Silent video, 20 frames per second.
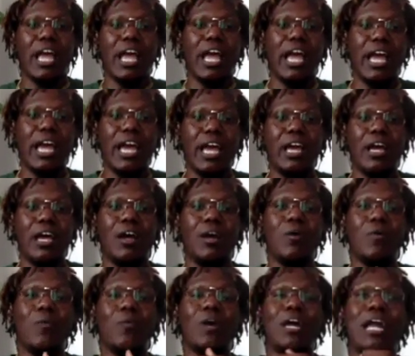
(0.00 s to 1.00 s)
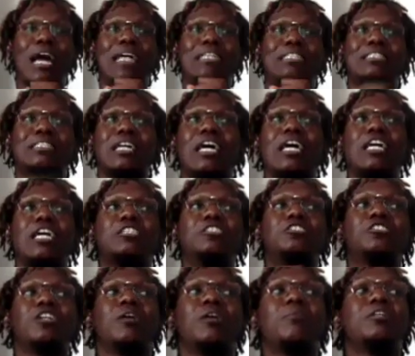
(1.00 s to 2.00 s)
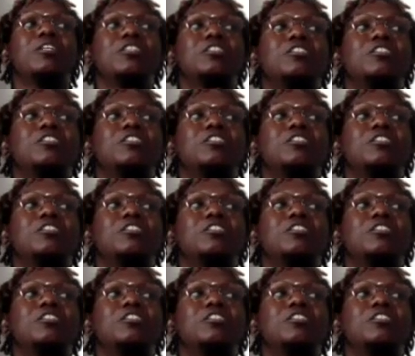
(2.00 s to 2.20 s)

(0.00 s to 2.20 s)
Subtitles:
And when I say some of the